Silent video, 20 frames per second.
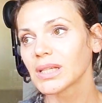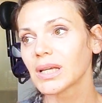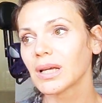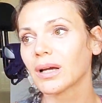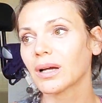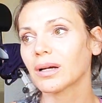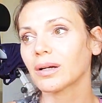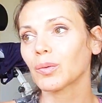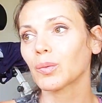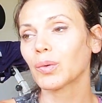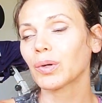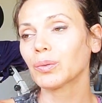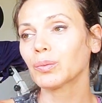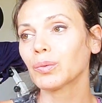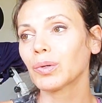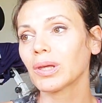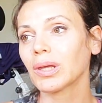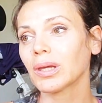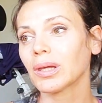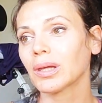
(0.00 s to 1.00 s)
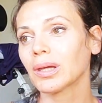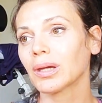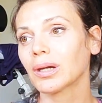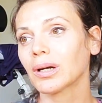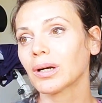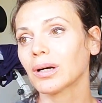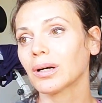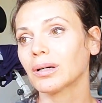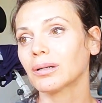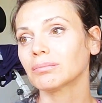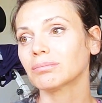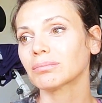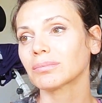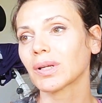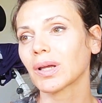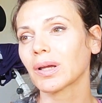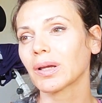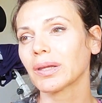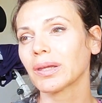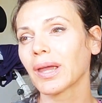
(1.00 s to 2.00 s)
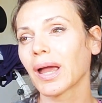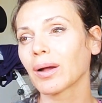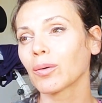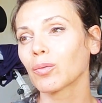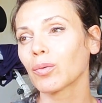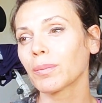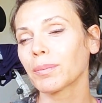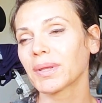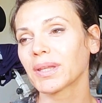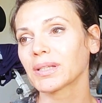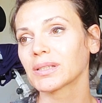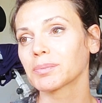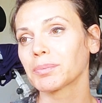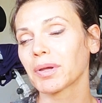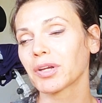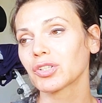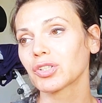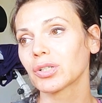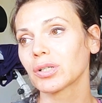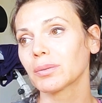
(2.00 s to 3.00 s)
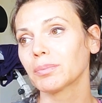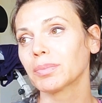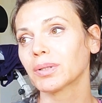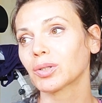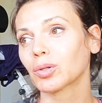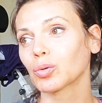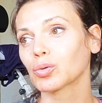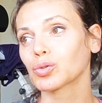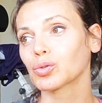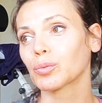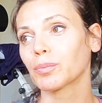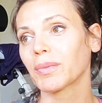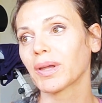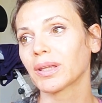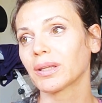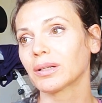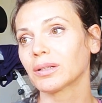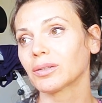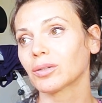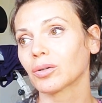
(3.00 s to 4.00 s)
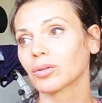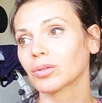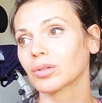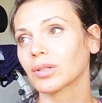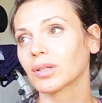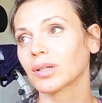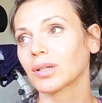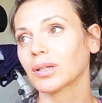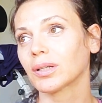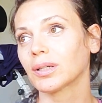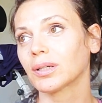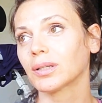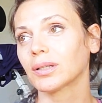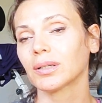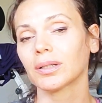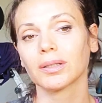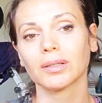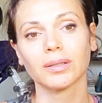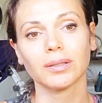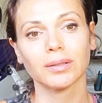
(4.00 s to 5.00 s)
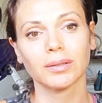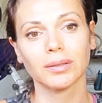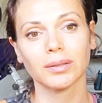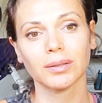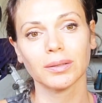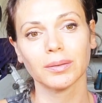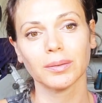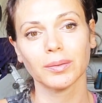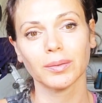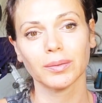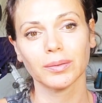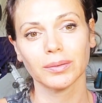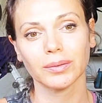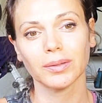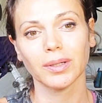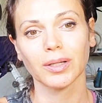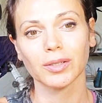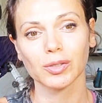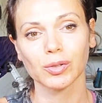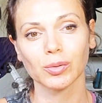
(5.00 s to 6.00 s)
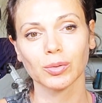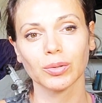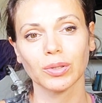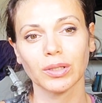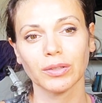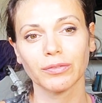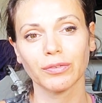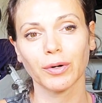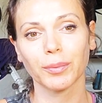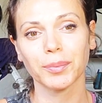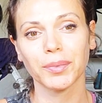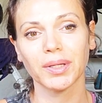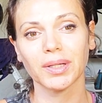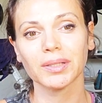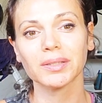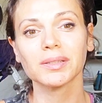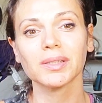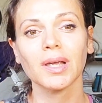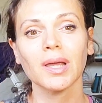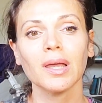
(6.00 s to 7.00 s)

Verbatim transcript: uh, when we um, uh, young women especially but also men are not uh, uh, excluded from this